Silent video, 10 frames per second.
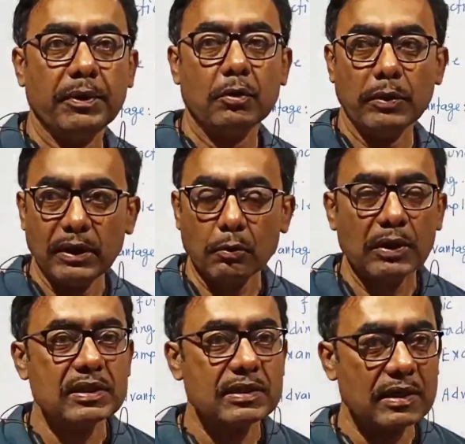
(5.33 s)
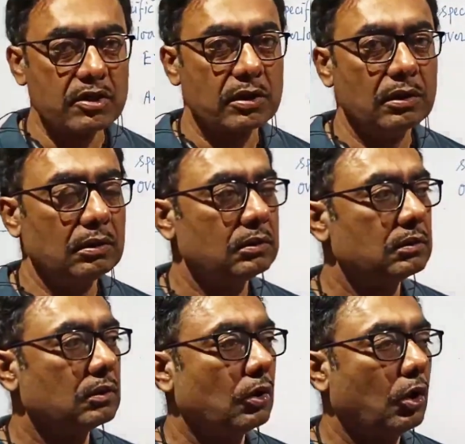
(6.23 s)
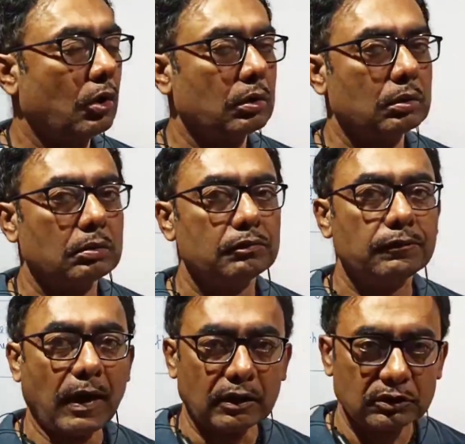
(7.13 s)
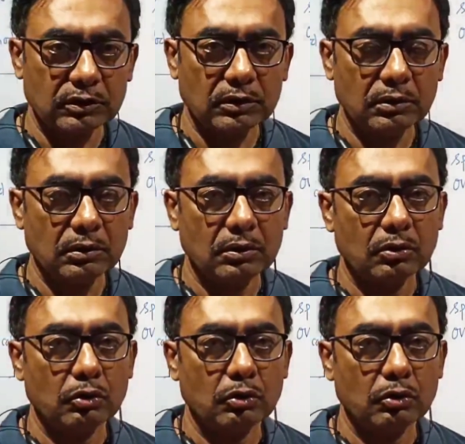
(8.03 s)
be doing one session on function